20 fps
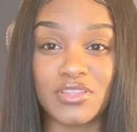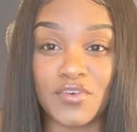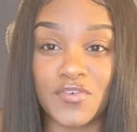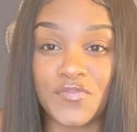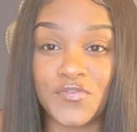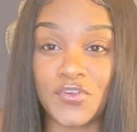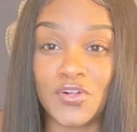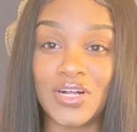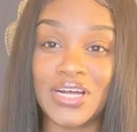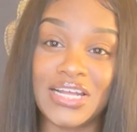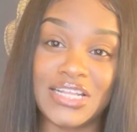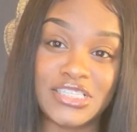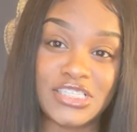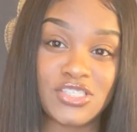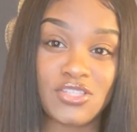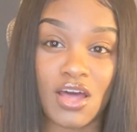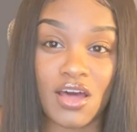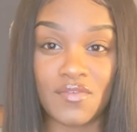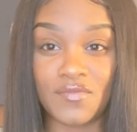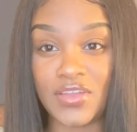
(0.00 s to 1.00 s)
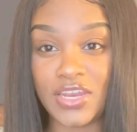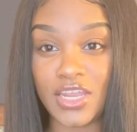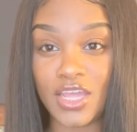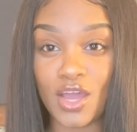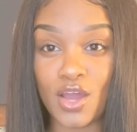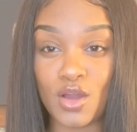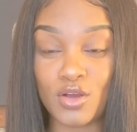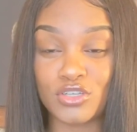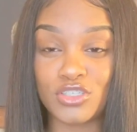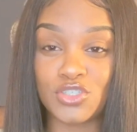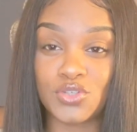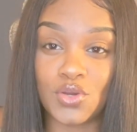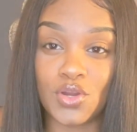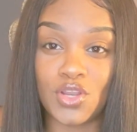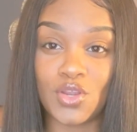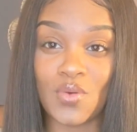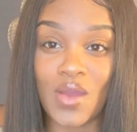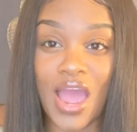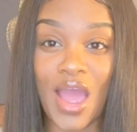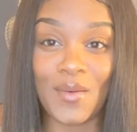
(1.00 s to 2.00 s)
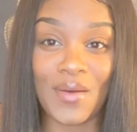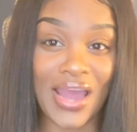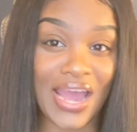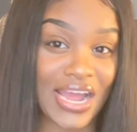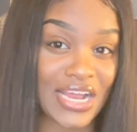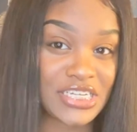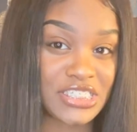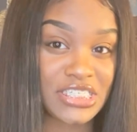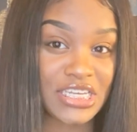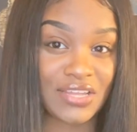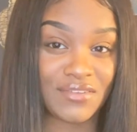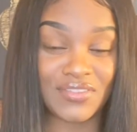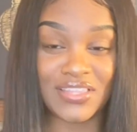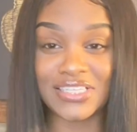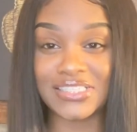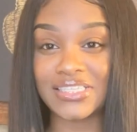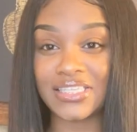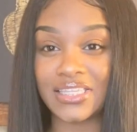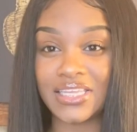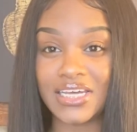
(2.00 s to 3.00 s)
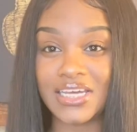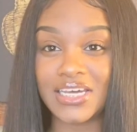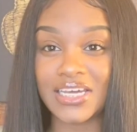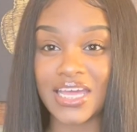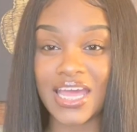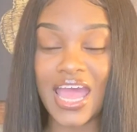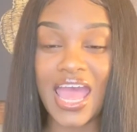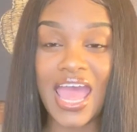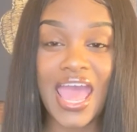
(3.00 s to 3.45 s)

a full install video showing you how I achieved this look.